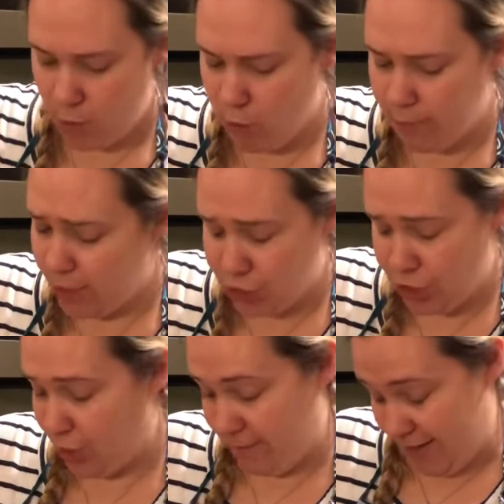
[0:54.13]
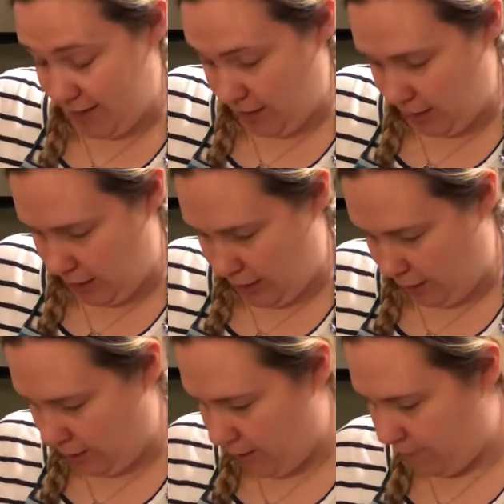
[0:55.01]
or my sugar if I need like
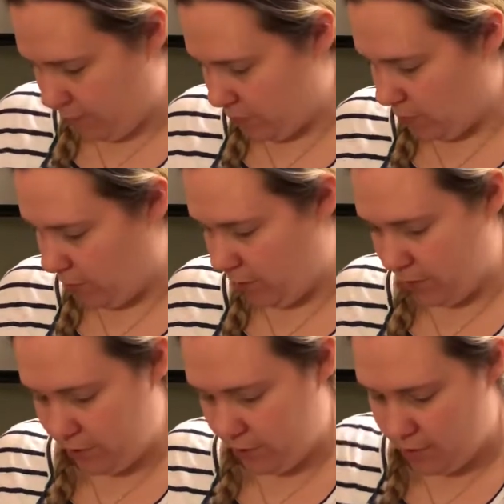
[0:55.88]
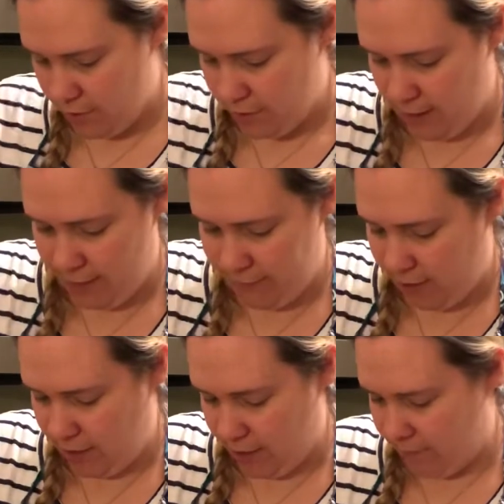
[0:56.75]
a cup's worth. I
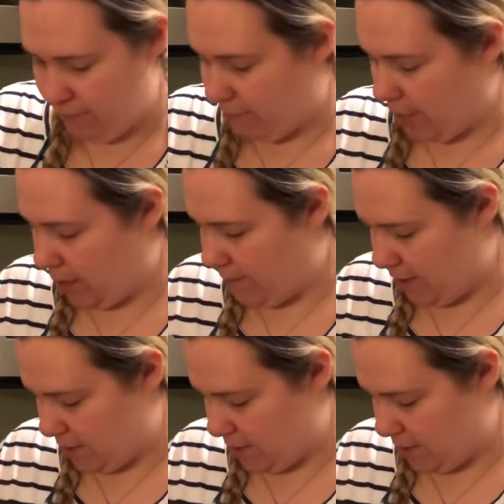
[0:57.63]
really am making a mess